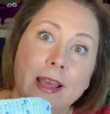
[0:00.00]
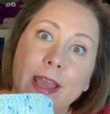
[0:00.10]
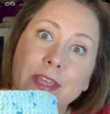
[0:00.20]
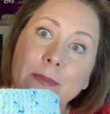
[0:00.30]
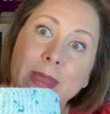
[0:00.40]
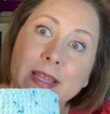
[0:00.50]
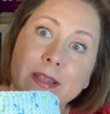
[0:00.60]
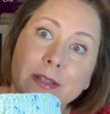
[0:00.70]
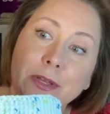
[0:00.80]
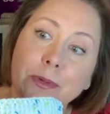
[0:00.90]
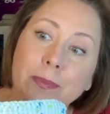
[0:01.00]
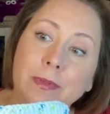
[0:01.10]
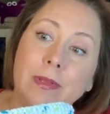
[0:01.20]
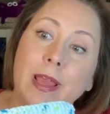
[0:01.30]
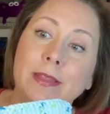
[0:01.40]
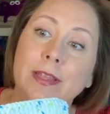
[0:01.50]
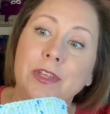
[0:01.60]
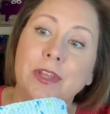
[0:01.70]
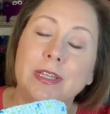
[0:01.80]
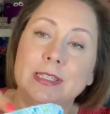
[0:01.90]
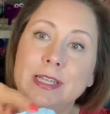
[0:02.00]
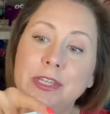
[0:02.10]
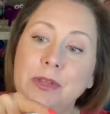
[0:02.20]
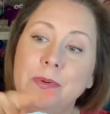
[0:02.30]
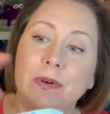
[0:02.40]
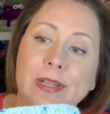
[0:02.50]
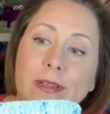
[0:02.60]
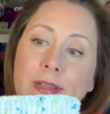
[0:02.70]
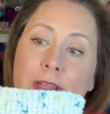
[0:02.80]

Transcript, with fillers: and you make the loop and then you continue on.